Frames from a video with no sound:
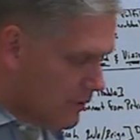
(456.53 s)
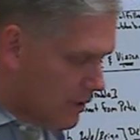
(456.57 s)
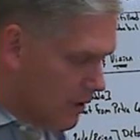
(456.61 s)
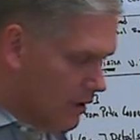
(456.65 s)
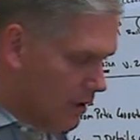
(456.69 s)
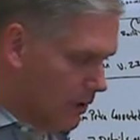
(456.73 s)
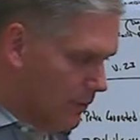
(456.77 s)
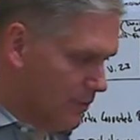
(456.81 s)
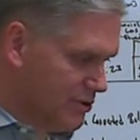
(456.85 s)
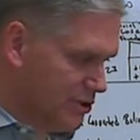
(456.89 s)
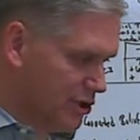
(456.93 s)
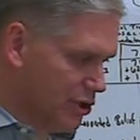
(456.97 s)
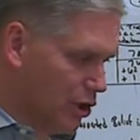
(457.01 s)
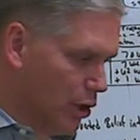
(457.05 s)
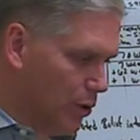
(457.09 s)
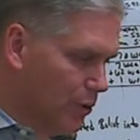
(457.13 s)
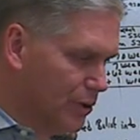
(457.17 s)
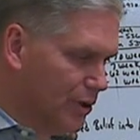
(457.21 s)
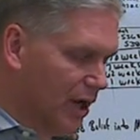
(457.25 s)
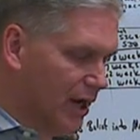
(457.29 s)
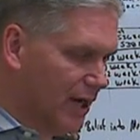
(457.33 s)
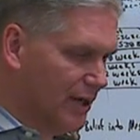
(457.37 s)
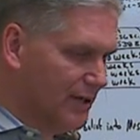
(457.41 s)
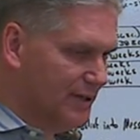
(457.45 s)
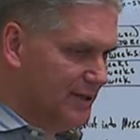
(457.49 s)
was it
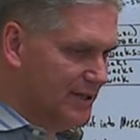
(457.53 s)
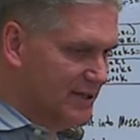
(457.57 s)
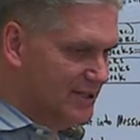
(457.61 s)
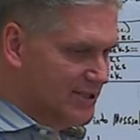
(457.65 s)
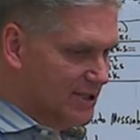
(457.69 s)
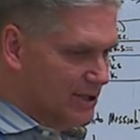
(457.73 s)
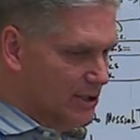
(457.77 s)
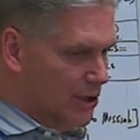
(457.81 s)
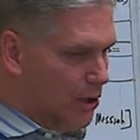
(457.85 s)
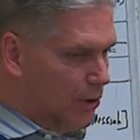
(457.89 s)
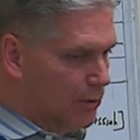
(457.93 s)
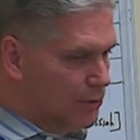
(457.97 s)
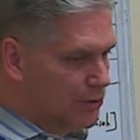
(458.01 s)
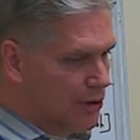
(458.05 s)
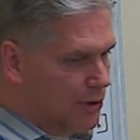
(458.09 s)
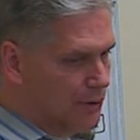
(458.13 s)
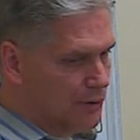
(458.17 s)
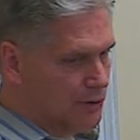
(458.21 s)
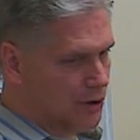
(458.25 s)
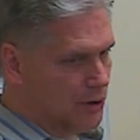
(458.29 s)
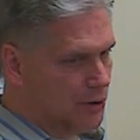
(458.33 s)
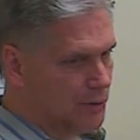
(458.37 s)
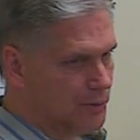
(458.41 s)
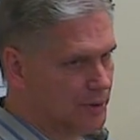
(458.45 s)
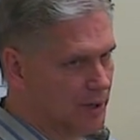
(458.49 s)
Onan? He said, "Oh no"
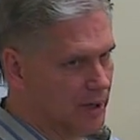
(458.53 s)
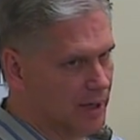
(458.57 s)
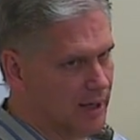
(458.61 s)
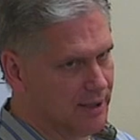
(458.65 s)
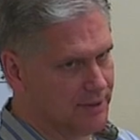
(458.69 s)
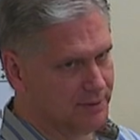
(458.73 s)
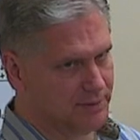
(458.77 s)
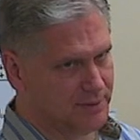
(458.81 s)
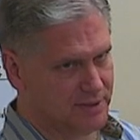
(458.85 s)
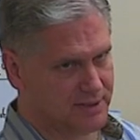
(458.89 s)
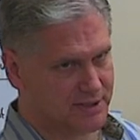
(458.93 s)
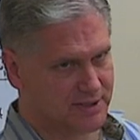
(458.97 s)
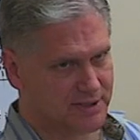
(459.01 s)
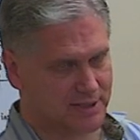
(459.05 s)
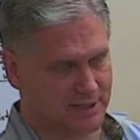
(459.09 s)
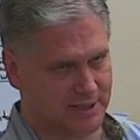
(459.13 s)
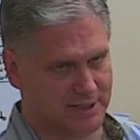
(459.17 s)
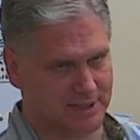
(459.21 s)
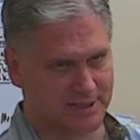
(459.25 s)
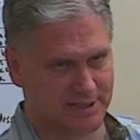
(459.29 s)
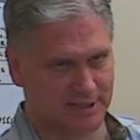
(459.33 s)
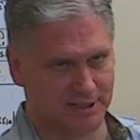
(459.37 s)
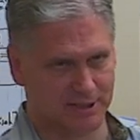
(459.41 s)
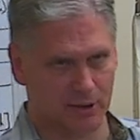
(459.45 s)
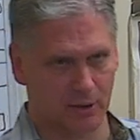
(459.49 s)
to Onan, and he
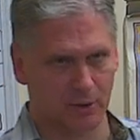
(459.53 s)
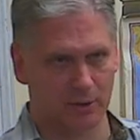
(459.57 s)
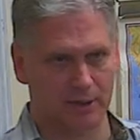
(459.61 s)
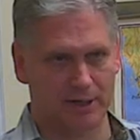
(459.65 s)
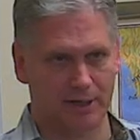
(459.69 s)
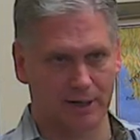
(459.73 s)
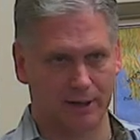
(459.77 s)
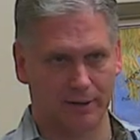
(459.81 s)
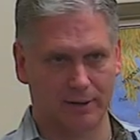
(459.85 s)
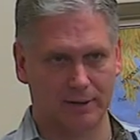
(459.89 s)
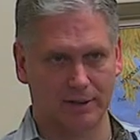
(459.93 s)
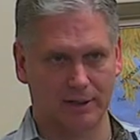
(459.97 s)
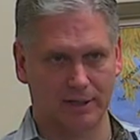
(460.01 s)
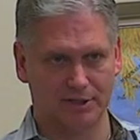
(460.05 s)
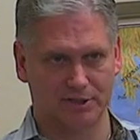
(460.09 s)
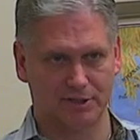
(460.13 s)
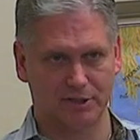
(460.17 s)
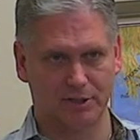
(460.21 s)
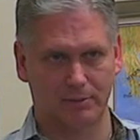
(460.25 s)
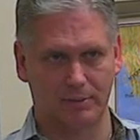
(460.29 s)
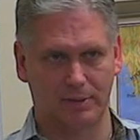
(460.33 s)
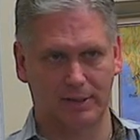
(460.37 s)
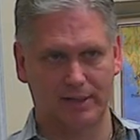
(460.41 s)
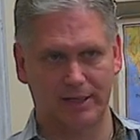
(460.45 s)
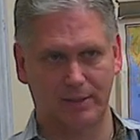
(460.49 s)
said, "Go here and listen
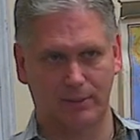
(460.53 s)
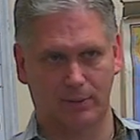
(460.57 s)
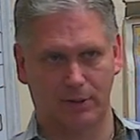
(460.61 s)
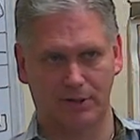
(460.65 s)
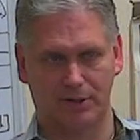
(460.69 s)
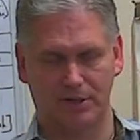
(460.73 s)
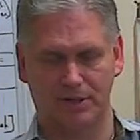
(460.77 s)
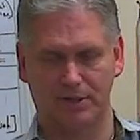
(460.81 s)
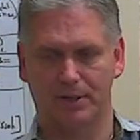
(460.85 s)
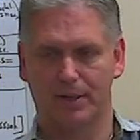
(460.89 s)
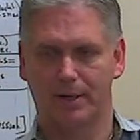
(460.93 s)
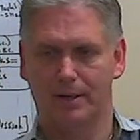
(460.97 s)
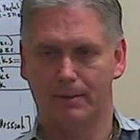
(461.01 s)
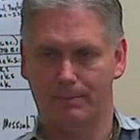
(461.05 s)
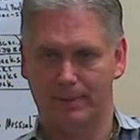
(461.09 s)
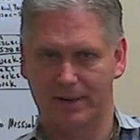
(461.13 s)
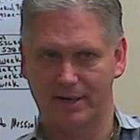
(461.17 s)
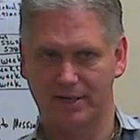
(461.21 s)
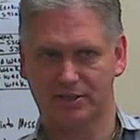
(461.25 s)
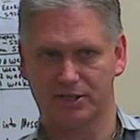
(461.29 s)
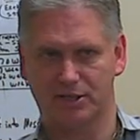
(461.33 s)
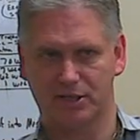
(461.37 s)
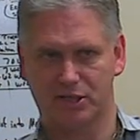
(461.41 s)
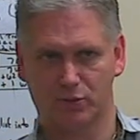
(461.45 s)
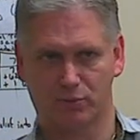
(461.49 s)
to me." And he wanted to
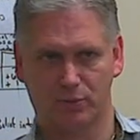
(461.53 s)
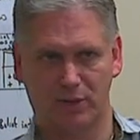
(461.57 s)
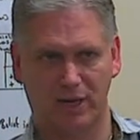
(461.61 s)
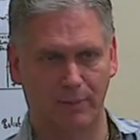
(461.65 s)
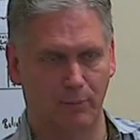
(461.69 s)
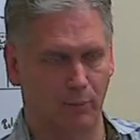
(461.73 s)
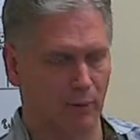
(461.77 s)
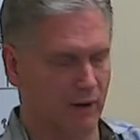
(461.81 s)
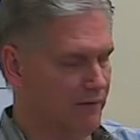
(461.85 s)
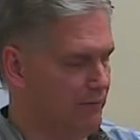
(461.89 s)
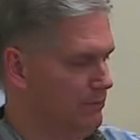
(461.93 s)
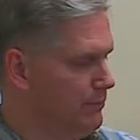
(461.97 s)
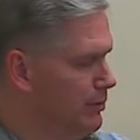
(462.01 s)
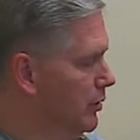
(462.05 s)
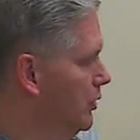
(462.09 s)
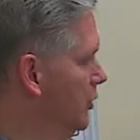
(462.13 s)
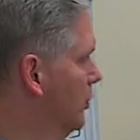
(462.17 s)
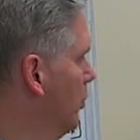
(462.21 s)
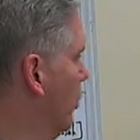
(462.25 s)
basically sway him away from building